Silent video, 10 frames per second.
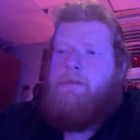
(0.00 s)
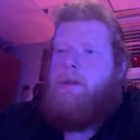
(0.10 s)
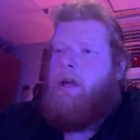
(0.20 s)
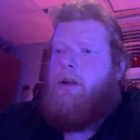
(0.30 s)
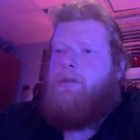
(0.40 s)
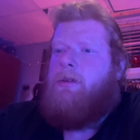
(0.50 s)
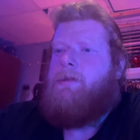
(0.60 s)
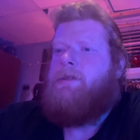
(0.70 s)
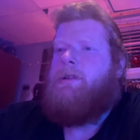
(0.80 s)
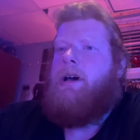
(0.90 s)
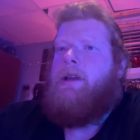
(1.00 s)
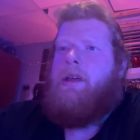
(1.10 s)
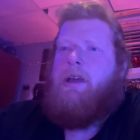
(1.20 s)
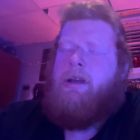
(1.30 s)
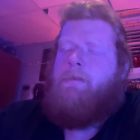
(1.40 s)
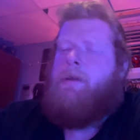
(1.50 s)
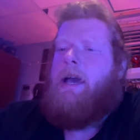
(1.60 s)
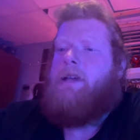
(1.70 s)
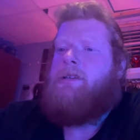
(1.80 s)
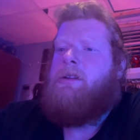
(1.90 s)
Donald Trump is not a
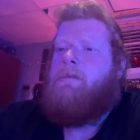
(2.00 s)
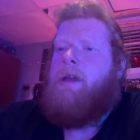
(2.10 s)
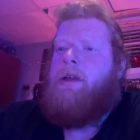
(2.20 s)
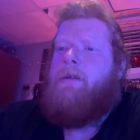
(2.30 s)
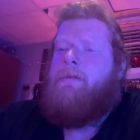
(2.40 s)
compassionate man.